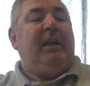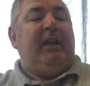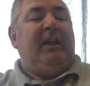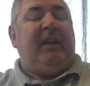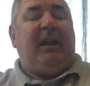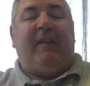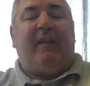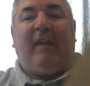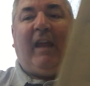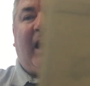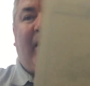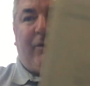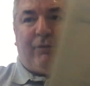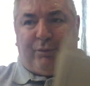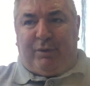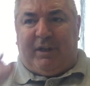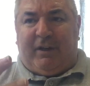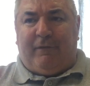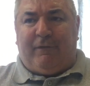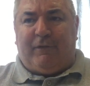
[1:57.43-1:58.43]
Now, they had
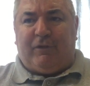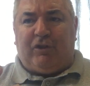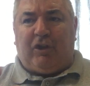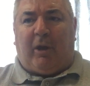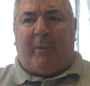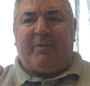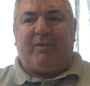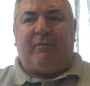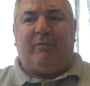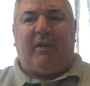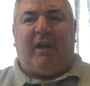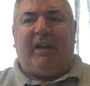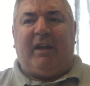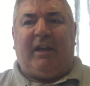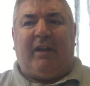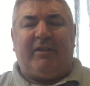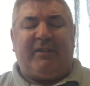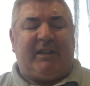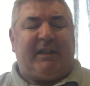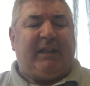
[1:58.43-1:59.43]
3 different types of
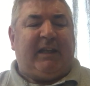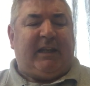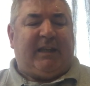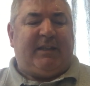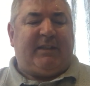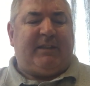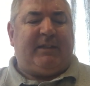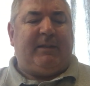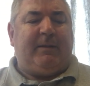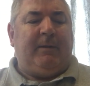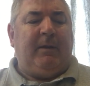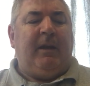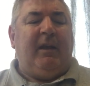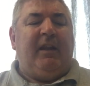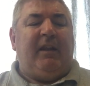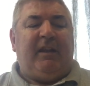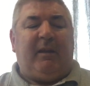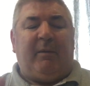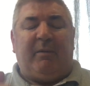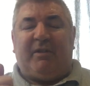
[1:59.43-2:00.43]
radios at least.
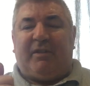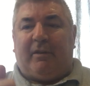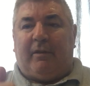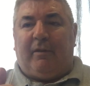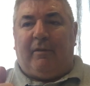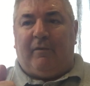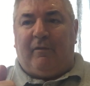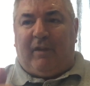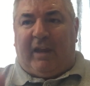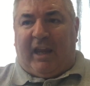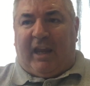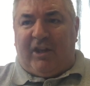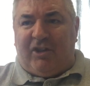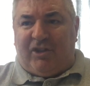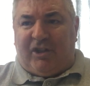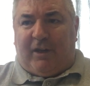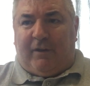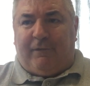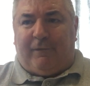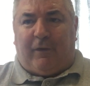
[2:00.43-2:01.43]
There was the Air
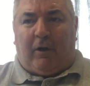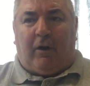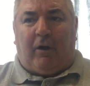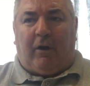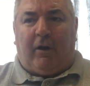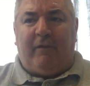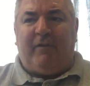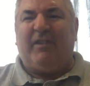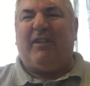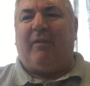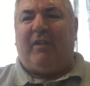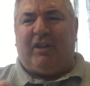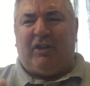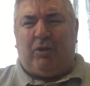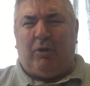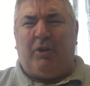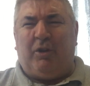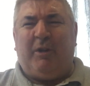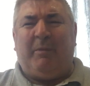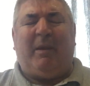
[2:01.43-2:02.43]
Chief 5, so they're
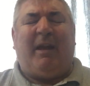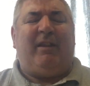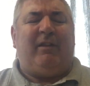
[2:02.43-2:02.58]
talking about